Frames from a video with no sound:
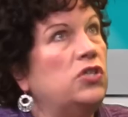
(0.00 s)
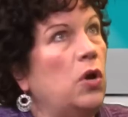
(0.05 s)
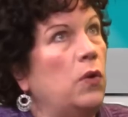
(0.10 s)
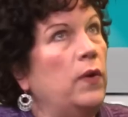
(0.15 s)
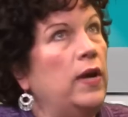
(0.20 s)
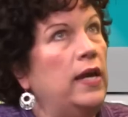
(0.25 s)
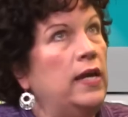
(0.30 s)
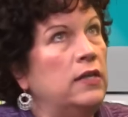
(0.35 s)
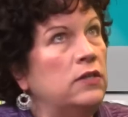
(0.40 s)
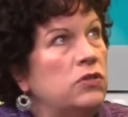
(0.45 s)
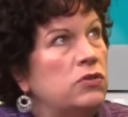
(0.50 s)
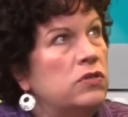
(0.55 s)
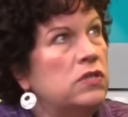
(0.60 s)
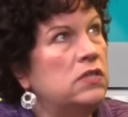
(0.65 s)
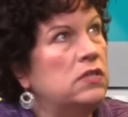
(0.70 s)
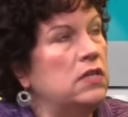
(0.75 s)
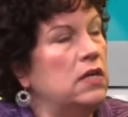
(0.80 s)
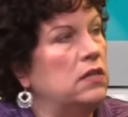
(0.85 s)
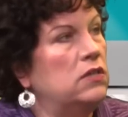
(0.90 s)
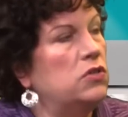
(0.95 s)
so
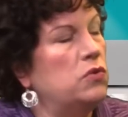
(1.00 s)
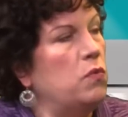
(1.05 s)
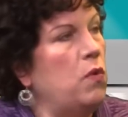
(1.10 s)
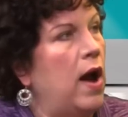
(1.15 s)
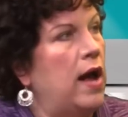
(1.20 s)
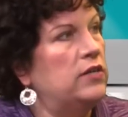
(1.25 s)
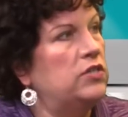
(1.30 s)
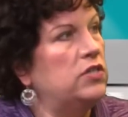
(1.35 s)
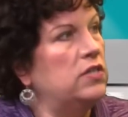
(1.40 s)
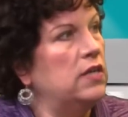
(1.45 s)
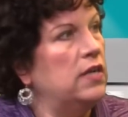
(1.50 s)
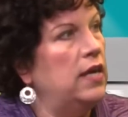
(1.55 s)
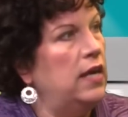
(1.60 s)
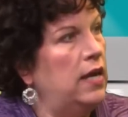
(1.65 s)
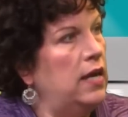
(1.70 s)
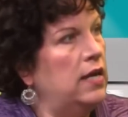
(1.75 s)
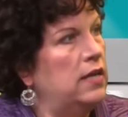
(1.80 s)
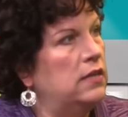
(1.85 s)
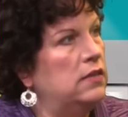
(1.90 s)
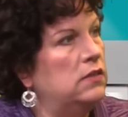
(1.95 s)
interesting to watch the
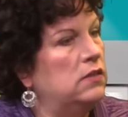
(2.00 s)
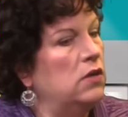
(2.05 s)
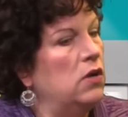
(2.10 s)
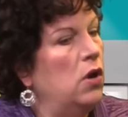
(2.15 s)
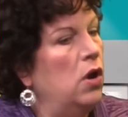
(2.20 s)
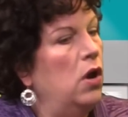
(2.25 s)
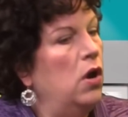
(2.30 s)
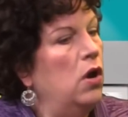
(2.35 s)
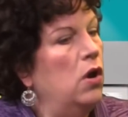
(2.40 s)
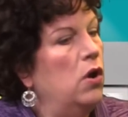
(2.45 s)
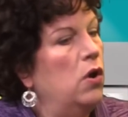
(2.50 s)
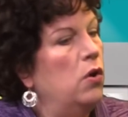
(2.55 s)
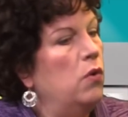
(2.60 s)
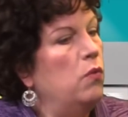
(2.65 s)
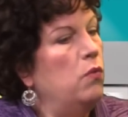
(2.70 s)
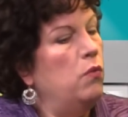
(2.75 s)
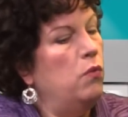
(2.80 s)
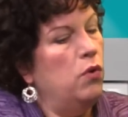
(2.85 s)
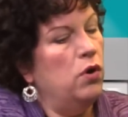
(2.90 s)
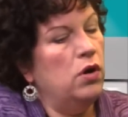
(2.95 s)
kids
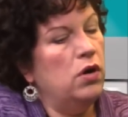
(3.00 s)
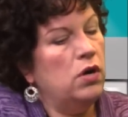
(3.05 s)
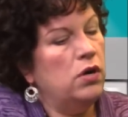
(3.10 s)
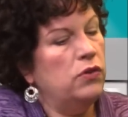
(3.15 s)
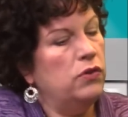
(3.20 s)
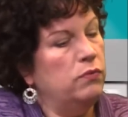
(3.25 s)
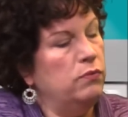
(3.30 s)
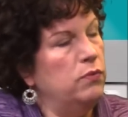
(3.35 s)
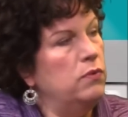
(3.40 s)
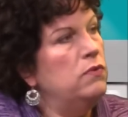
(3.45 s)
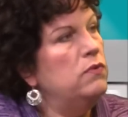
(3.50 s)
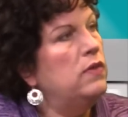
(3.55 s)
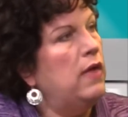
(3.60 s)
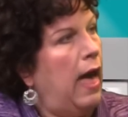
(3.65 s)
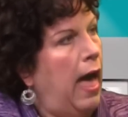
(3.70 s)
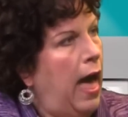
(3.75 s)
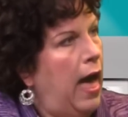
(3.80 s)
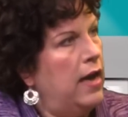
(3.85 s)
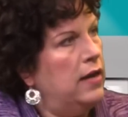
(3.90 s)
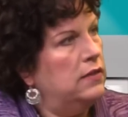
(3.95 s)
work through
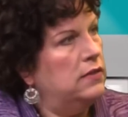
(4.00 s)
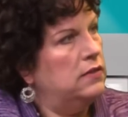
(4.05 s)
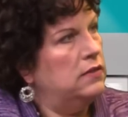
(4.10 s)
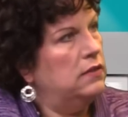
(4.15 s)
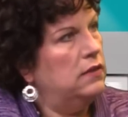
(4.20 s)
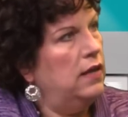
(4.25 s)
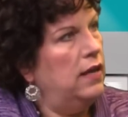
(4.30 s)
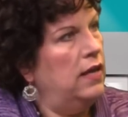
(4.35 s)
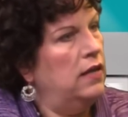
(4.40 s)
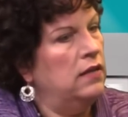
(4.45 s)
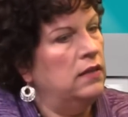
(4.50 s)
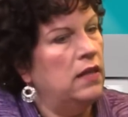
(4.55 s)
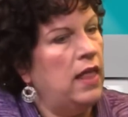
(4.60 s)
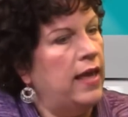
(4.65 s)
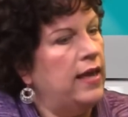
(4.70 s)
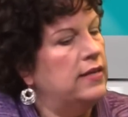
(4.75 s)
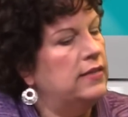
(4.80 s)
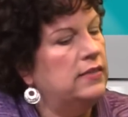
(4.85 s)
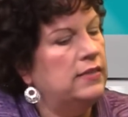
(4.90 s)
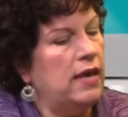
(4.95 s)
that in
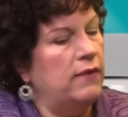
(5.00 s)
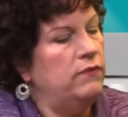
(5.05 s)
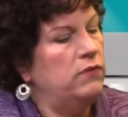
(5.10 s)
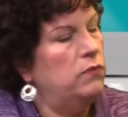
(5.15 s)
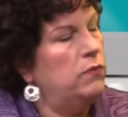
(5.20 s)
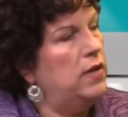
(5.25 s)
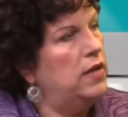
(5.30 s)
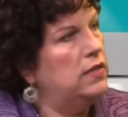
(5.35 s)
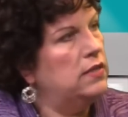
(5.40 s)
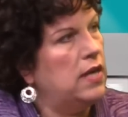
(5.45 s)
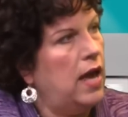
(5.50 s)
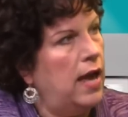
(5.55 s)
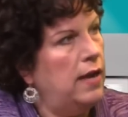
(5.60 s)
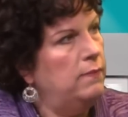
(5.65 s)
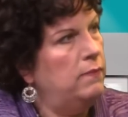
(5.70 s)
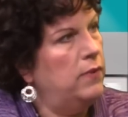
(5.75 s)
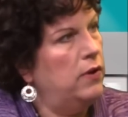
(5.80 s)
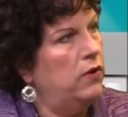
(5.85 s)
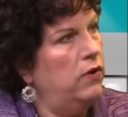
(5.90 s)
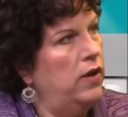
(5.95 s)
like a seven week
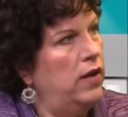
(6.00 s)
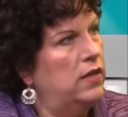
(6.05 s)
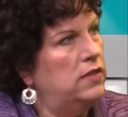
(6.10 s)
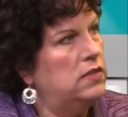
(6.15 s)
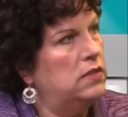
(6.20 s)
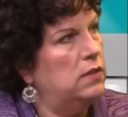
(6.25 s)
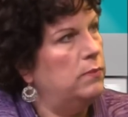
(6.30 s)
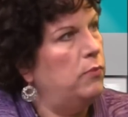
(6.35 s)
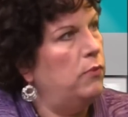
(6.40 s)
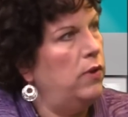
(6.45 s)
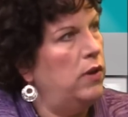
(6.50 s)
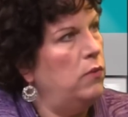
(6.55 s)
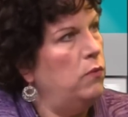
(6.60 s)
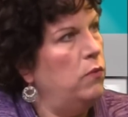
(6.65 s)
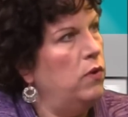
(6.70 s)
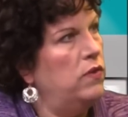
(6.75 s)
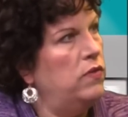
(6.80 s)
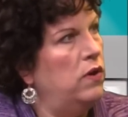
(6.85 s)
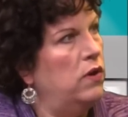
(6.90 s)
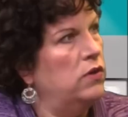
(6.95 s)
time period to the point
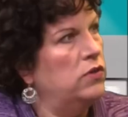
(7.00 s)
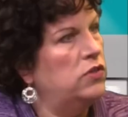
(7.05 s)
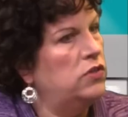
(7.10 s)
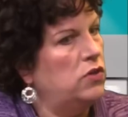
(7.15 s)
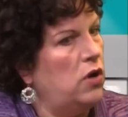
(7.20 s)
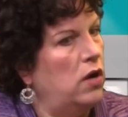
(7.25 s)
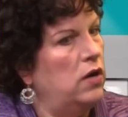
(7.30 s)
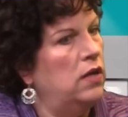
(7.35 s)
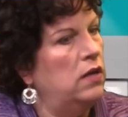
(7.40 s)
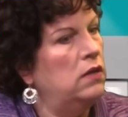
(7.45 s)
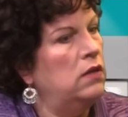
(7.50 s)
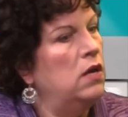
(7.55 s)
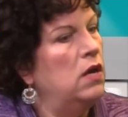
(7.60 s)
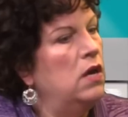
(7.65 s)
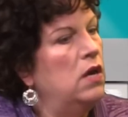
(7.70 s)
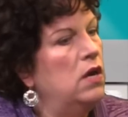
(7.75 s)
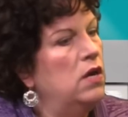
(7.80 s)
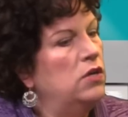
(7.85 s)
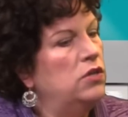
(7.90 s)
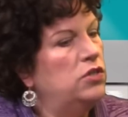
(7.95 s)
where they're starting
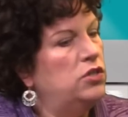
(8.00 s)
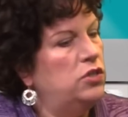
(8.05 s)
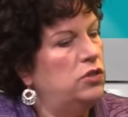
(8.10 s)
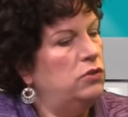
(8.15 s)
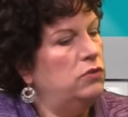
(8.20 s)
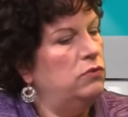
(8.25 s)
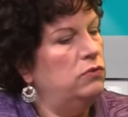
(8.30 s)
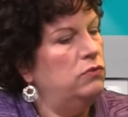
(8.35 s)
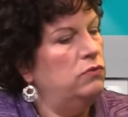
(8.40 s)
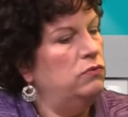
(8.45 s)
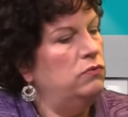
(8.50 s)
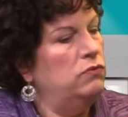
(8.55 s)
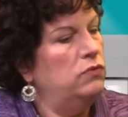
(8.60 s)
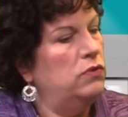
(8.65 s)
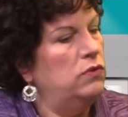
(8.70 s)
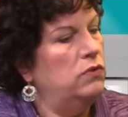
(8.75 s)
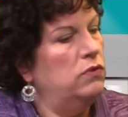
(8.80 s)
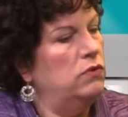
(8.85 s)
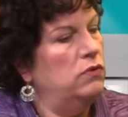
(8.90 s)
to,